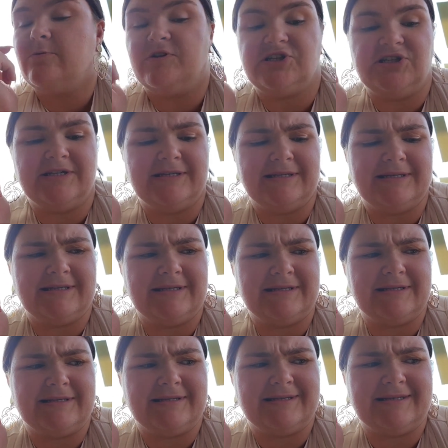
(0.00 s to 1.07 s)
which
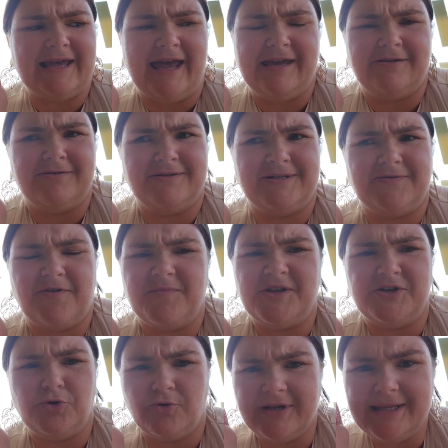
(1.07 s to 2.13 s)
is Tales from
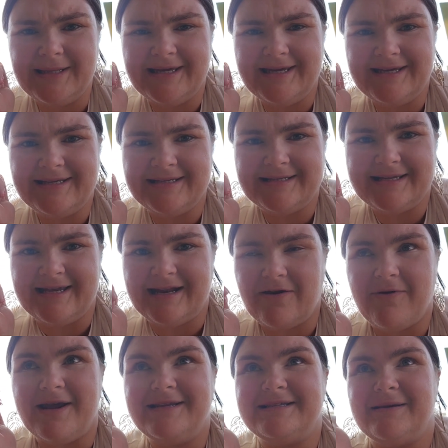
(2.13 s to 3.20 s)
the Naughty List. And
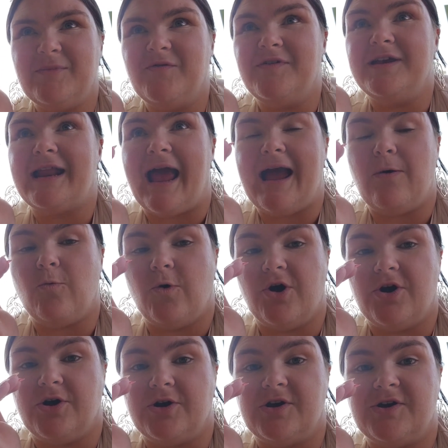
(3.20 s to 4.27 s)
I read some of it at
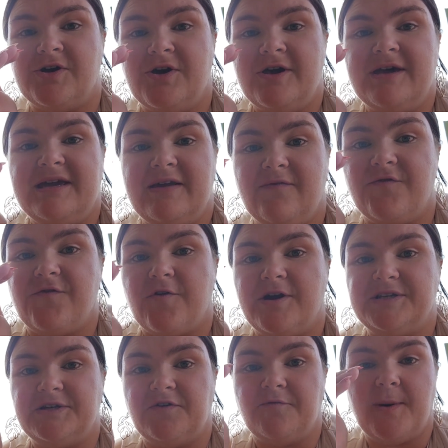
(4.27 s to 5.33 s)
work in
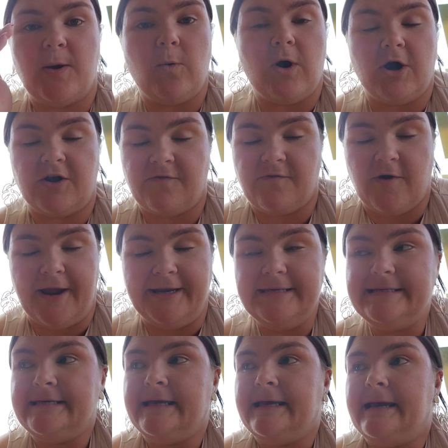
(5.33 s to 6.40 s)
front of my work
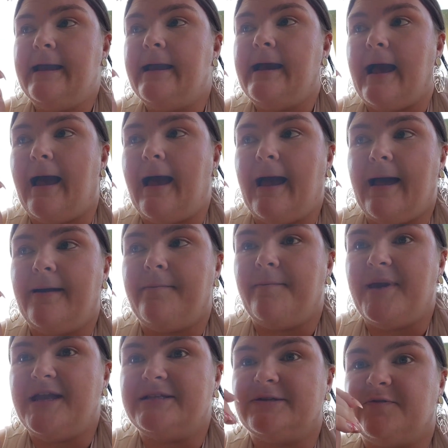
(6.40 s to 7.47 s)
friend.
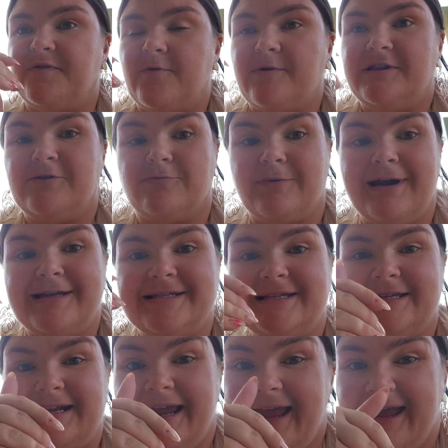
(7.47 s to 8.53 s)
And so if I read the
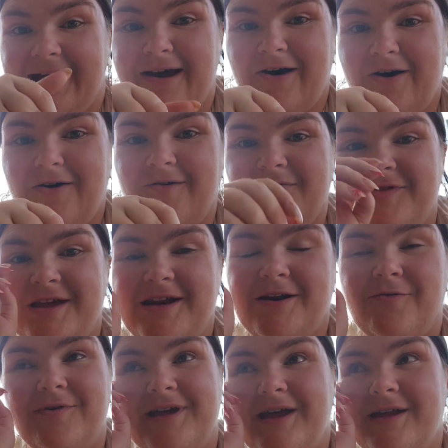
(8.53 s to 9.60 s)
rest now, then
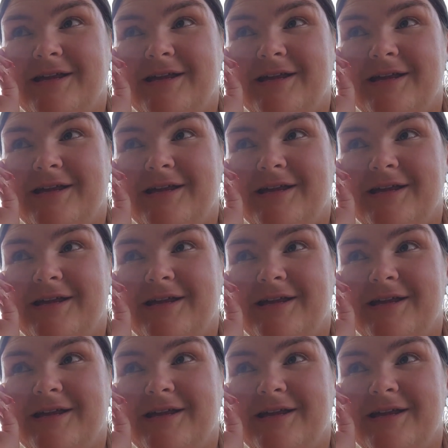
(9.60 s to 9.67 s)
I will